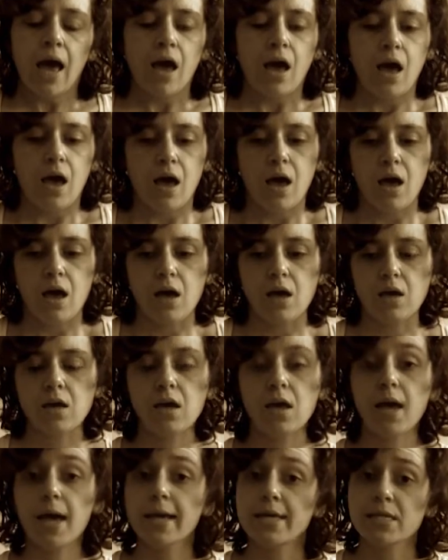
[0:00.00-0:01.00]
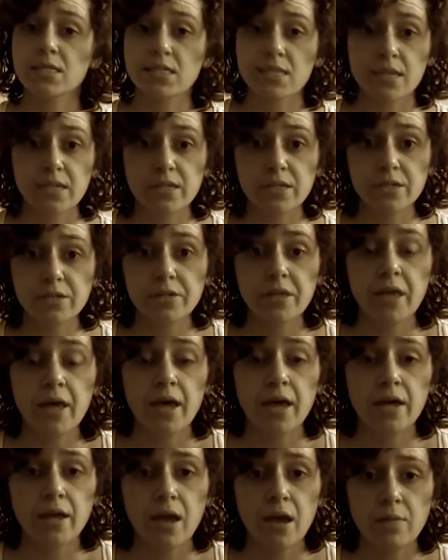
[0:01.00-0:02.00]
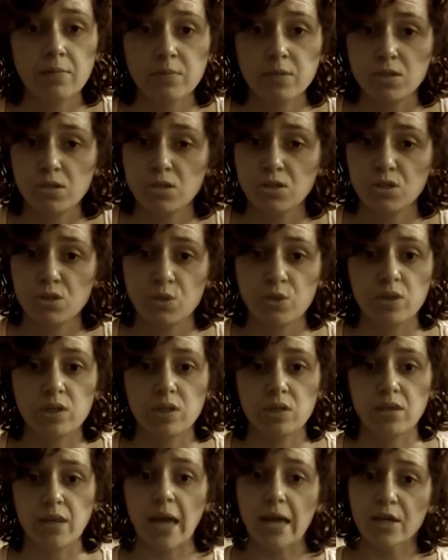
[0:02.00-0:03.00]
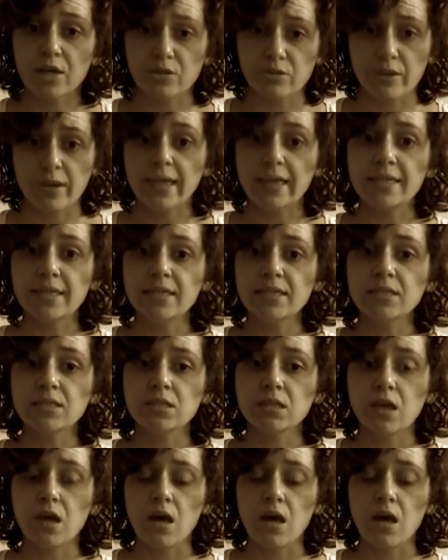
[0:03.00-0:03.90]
I can tell you that I'm not doing that great.